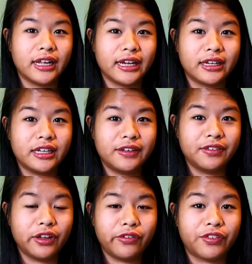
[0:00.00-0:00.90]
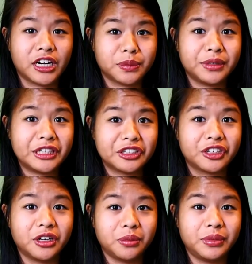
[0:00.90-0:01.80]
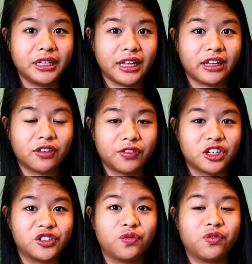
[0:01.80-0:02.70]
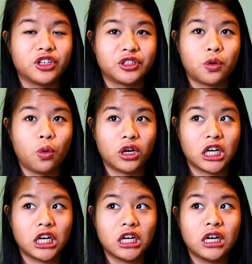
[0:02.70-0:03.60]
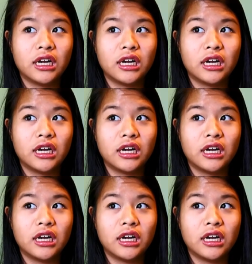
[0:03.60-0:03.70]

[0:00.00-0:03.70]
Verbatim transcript: Like, even though freshman year is going to be like the first first quarter,